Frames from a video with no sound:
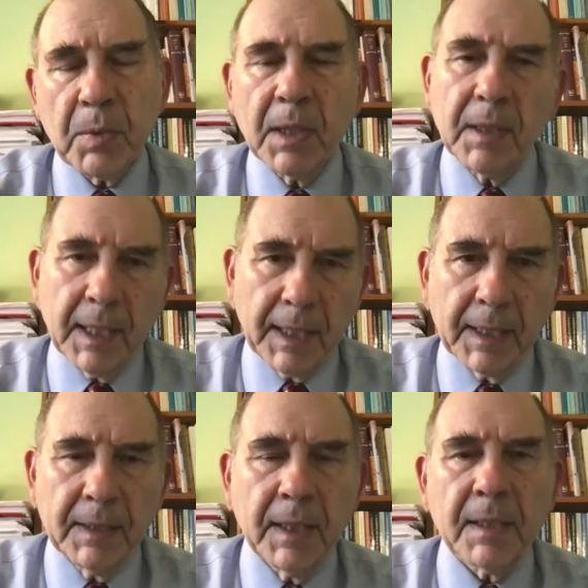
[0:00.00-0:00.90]
one like
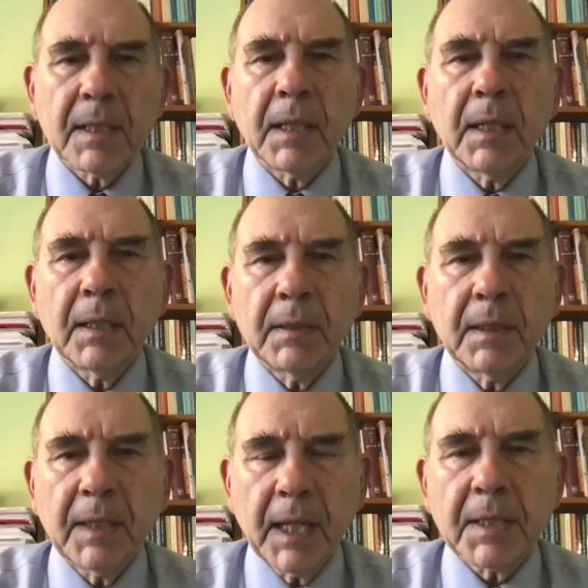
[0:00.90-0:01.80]
he does uh, in the
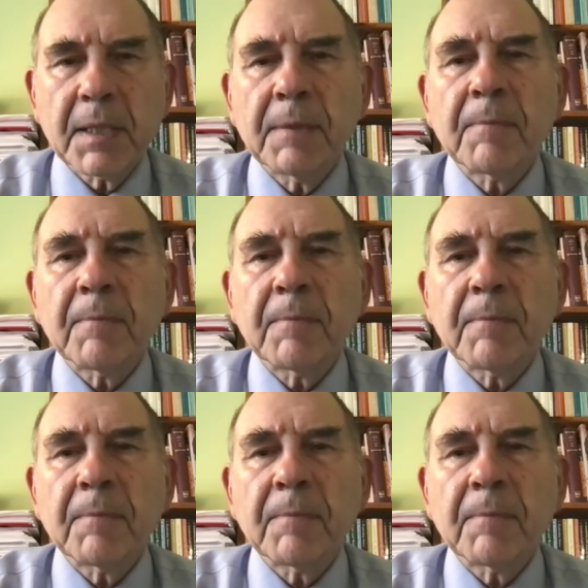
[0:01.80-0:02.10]
text.